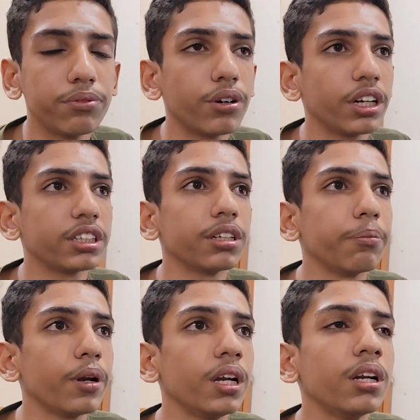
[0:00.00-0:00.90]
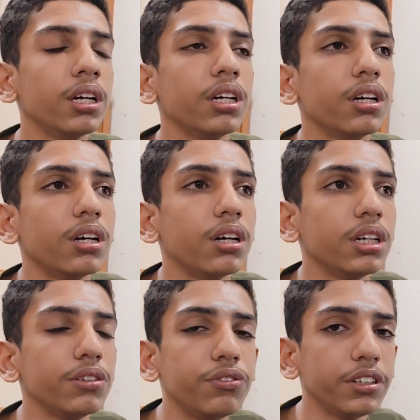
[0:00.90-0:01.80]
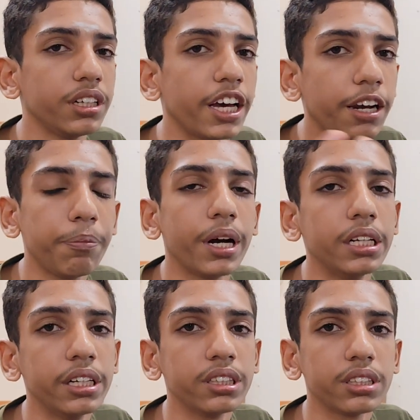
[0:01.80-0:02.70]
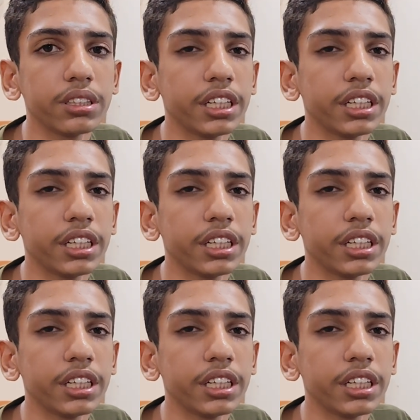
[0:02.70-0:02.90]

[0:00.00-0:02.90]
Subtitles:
For example, if we help others,